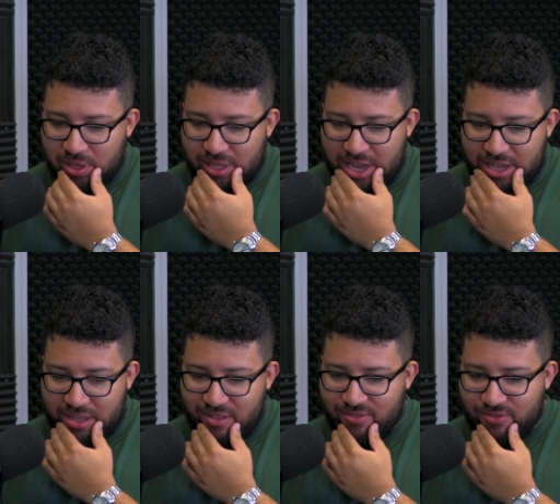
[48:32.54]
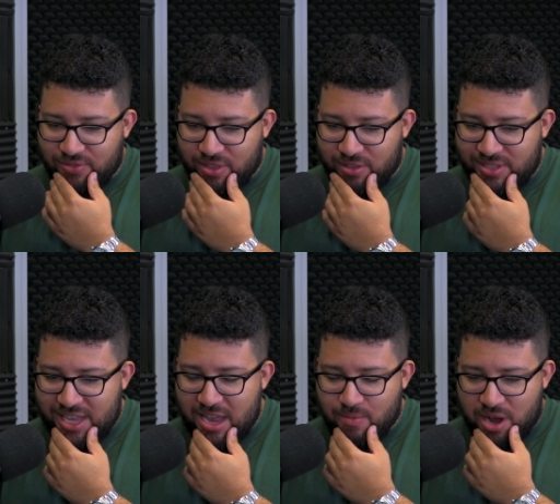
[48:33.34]
but like for the
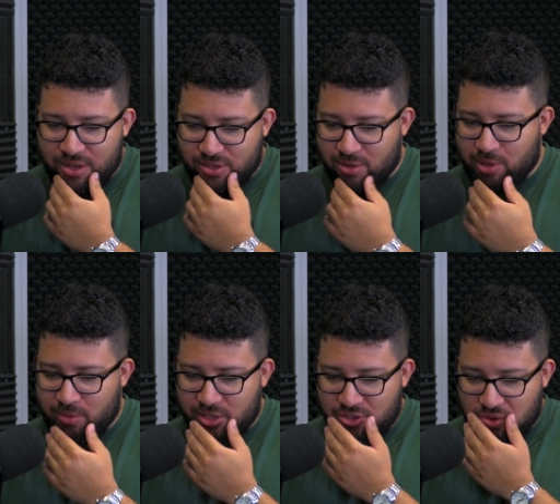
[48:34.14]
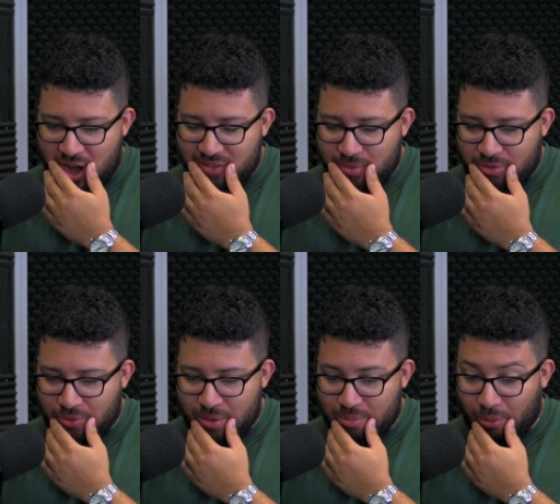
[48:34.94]
10 miles you'll be able to drive it before it